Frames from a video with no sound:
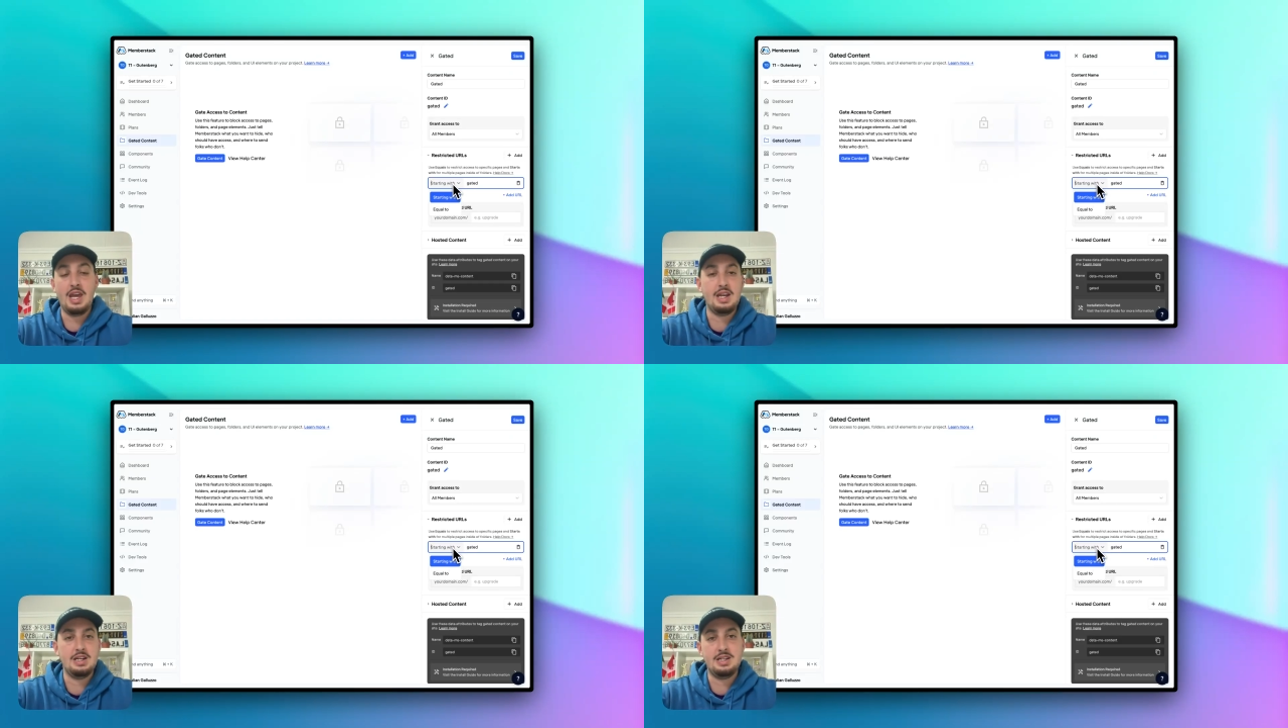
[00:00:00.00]

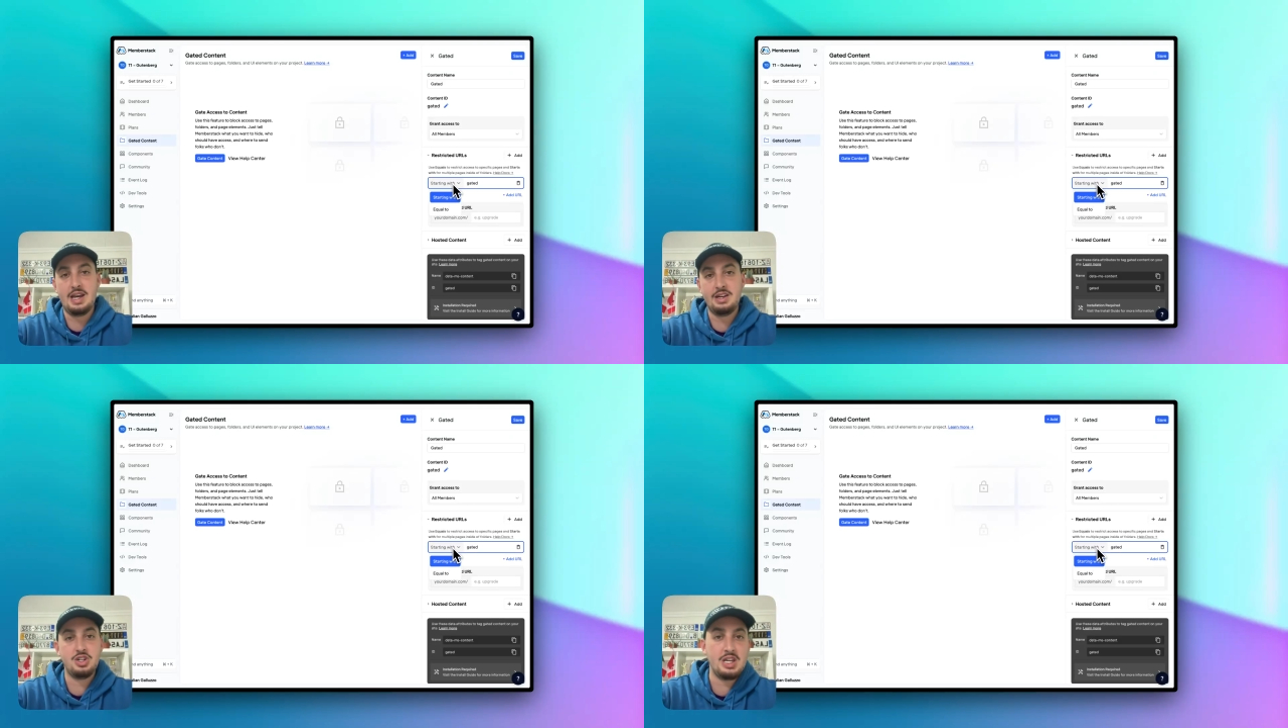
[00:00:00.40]
gated
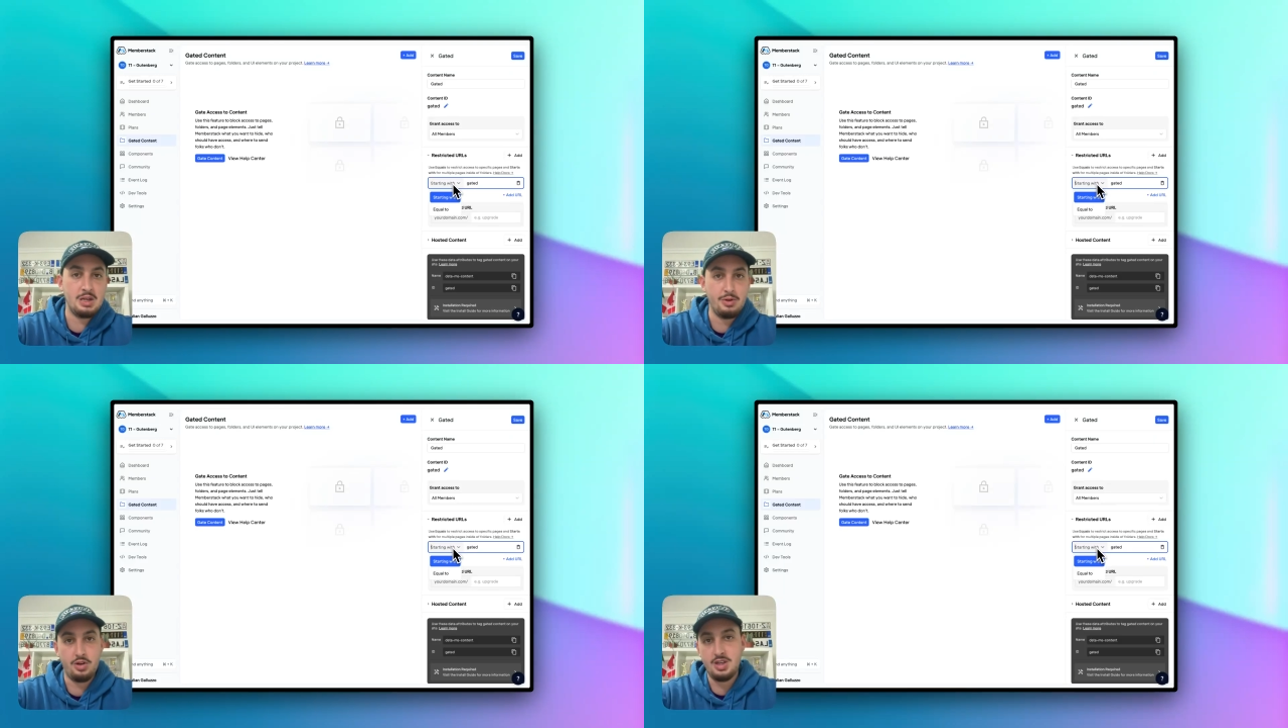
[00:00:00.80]
dash
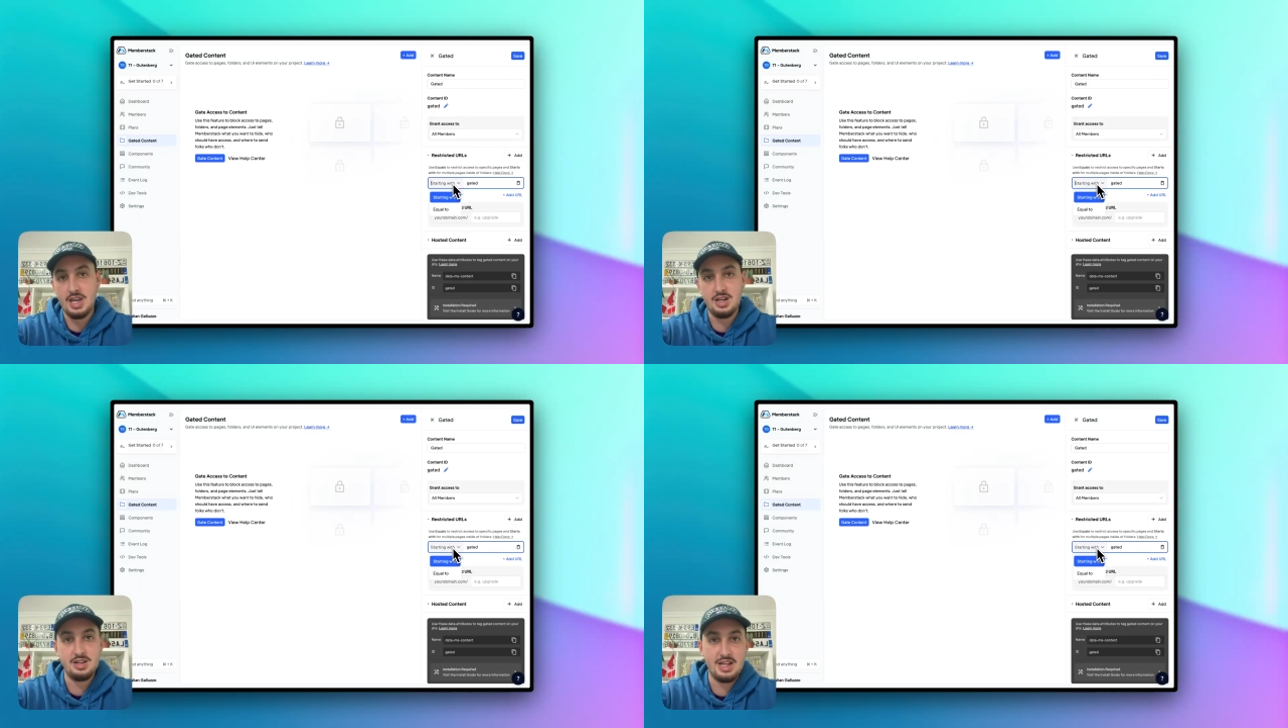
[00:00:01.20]
ebook,
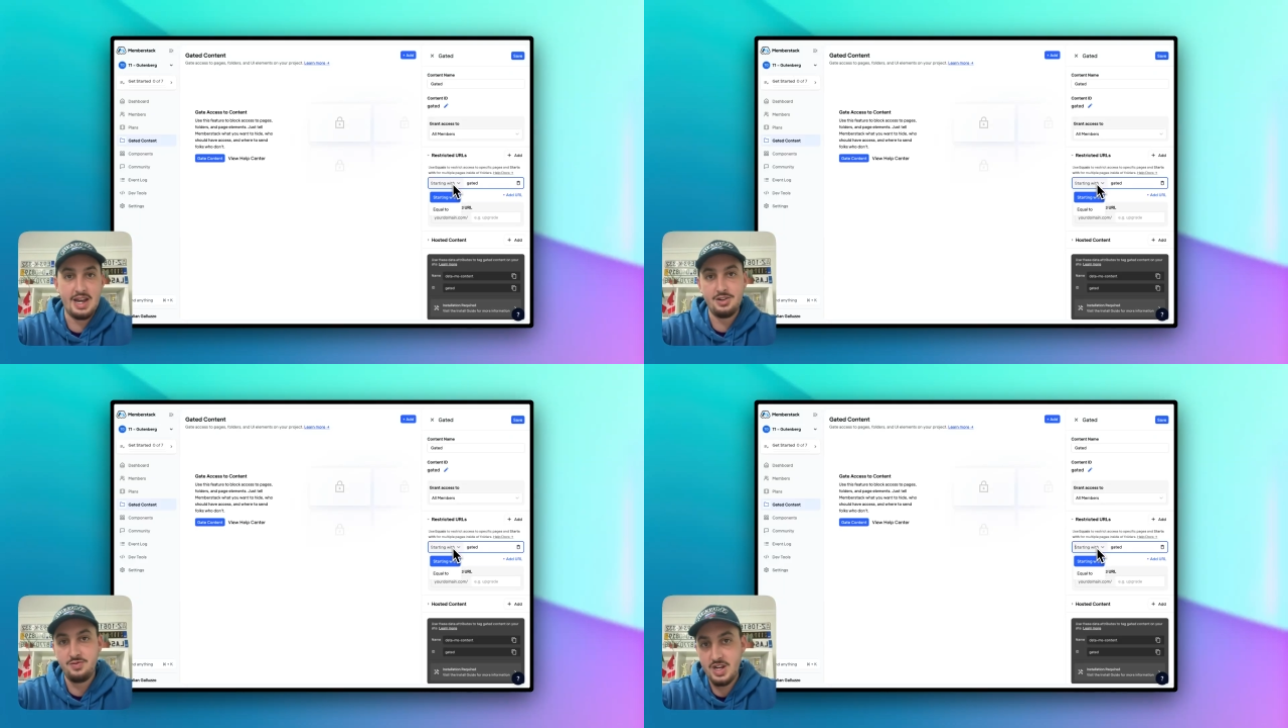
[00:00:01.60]
gated
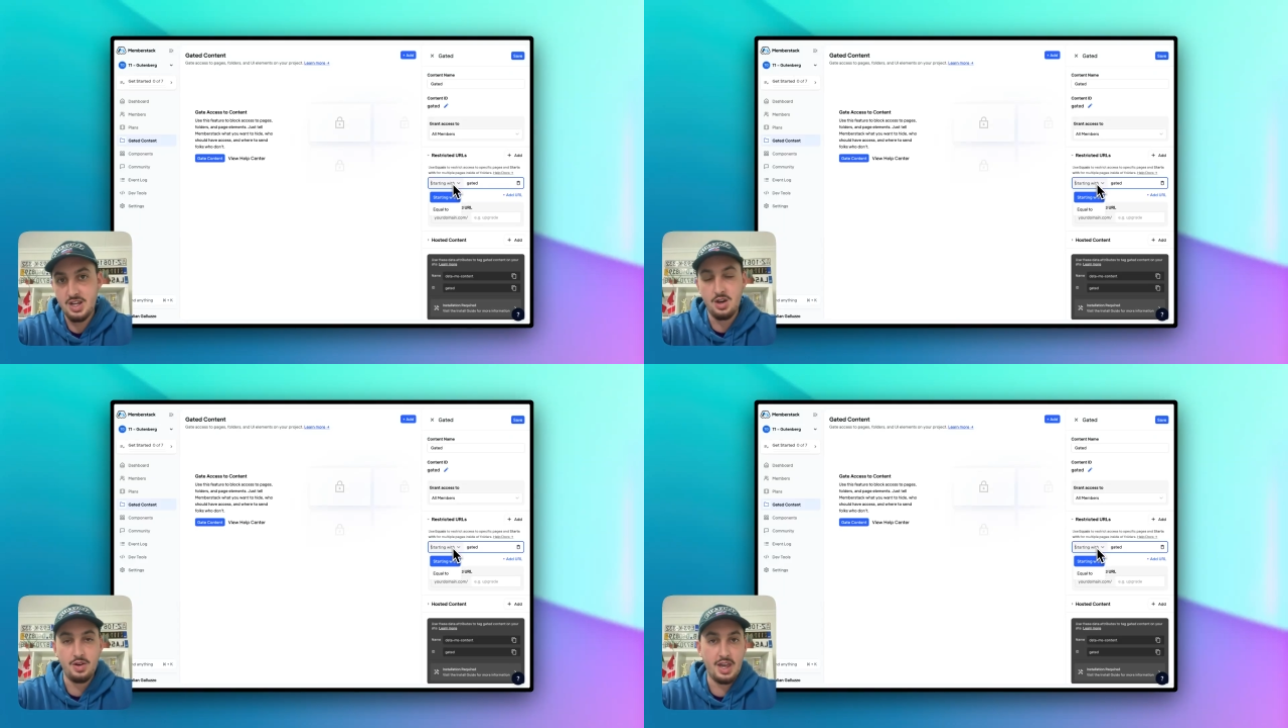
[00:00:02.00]
dash
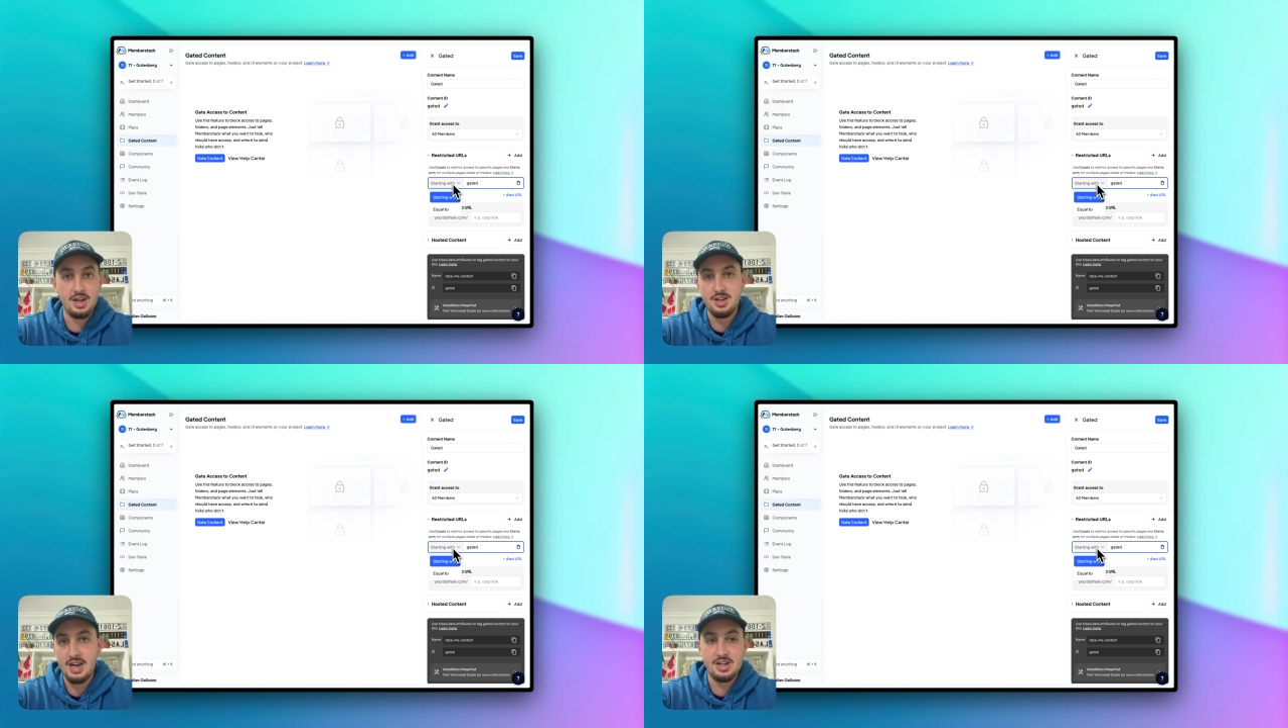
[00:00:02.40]
video,
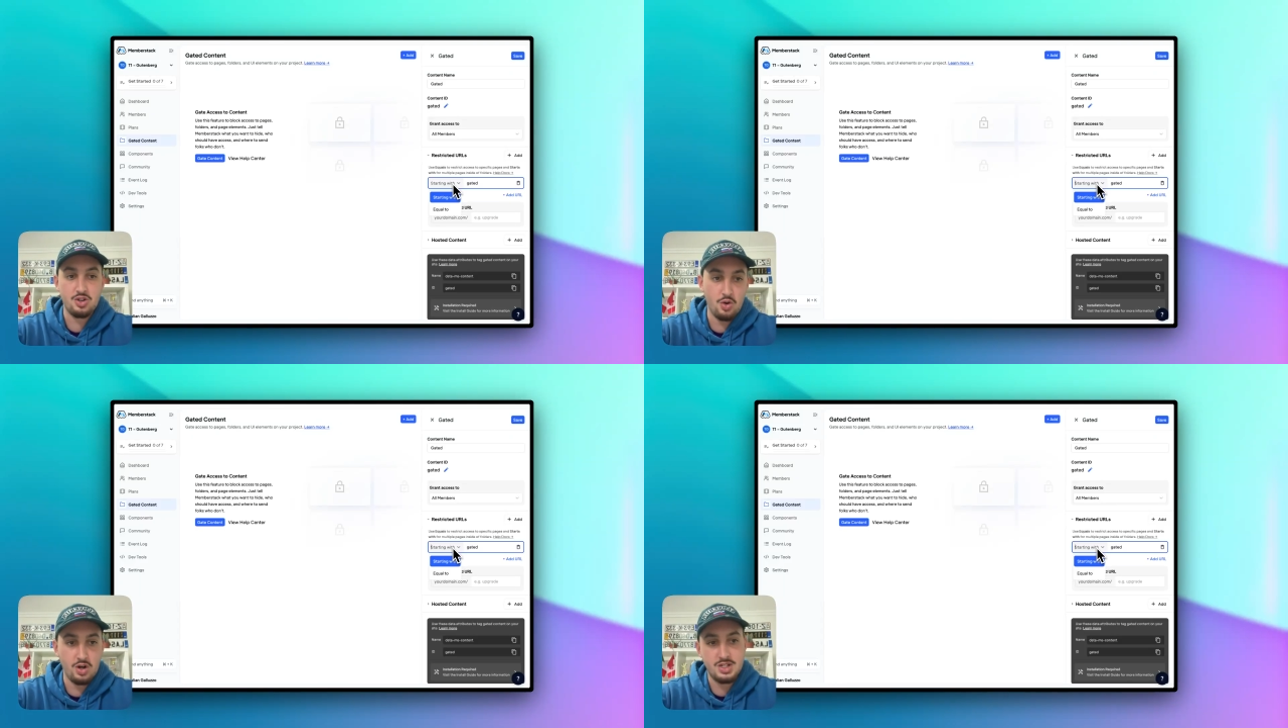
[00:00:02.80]
gated
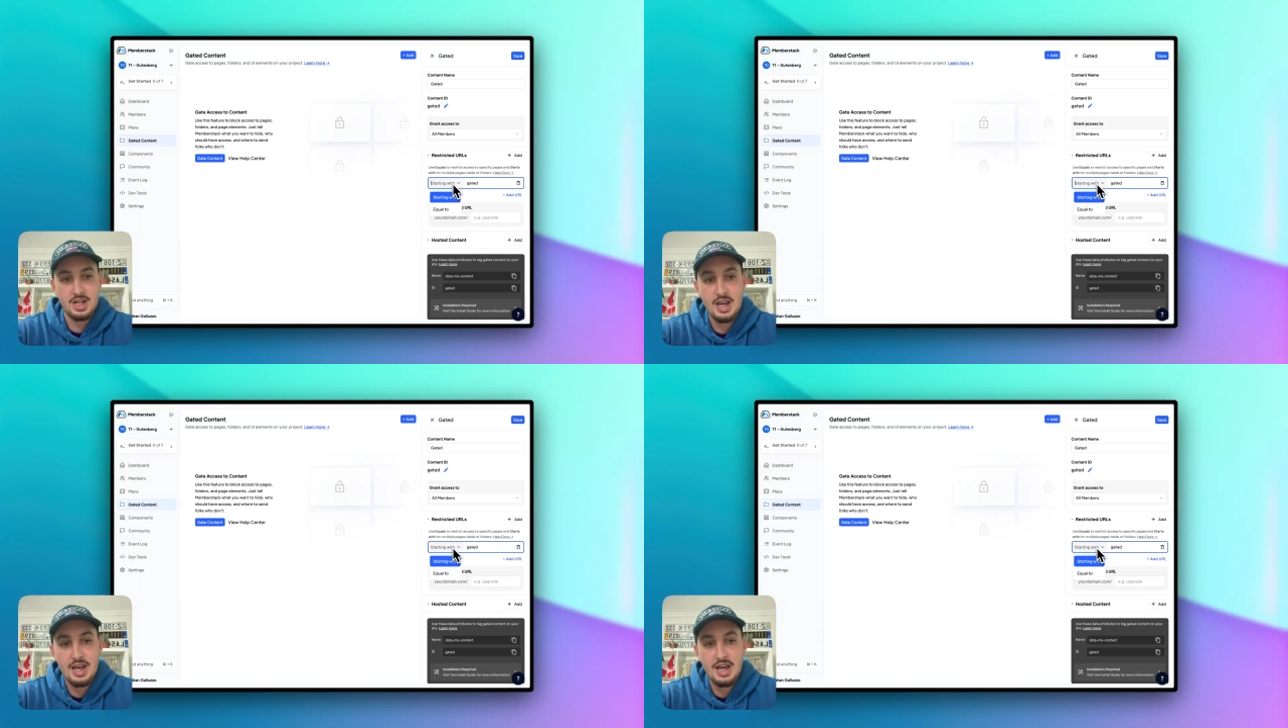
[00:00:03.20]
dash course